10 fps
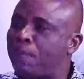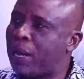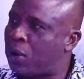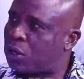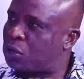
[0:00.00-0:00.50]

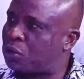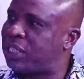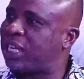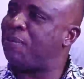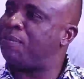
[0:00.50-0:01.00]
my
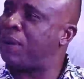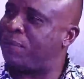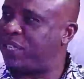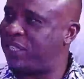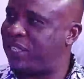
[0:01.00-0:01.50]
constituency and my
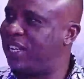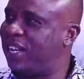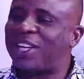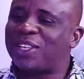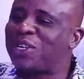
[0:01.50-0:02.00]
place.
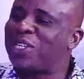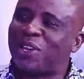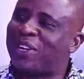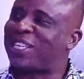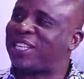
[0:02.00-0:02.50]
And so he's
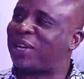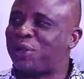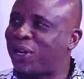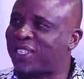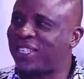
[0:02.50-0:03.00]
not registered with us.